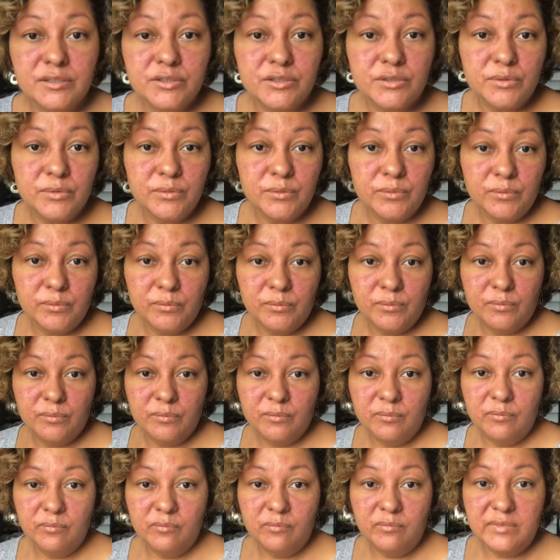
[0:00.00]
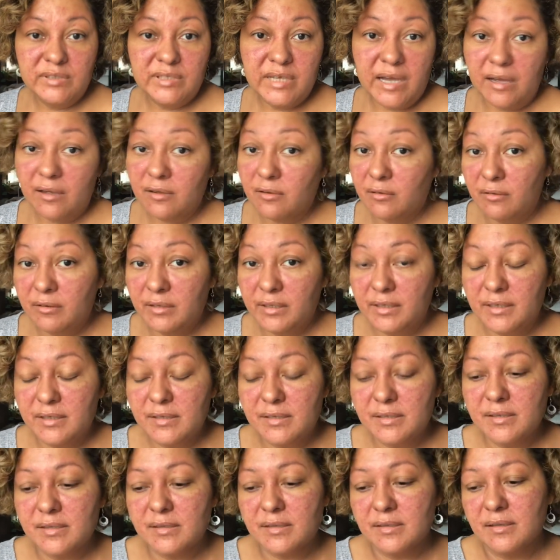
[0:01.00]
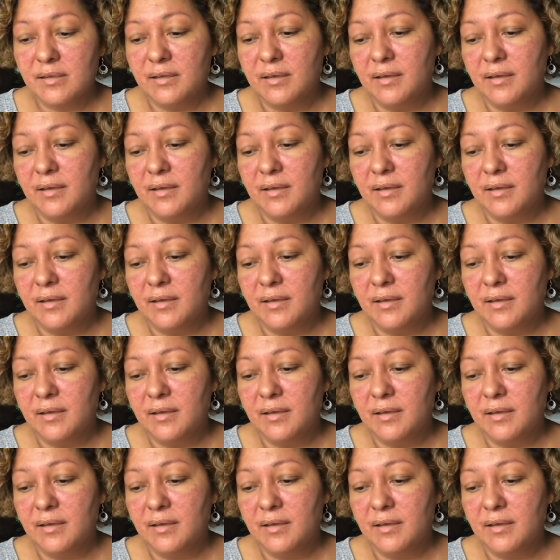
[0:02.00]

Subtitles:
to tackle this